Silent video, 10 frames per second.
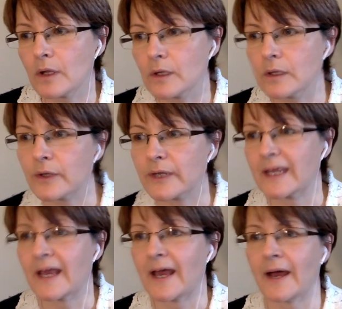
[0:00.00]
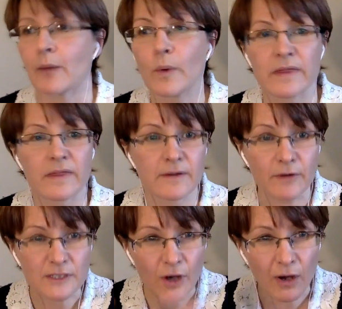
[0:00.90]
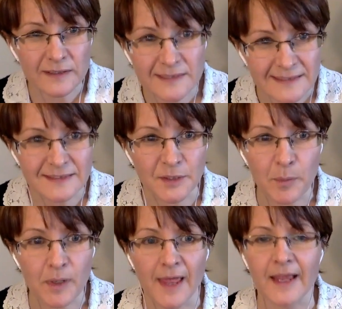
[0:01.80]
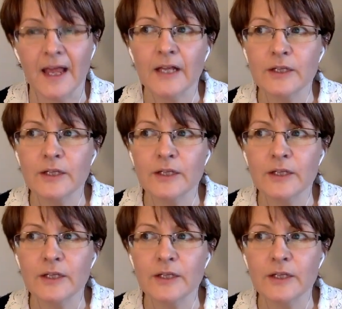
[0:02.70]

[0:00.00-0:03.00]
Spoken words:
looking at whether there are toxins at play,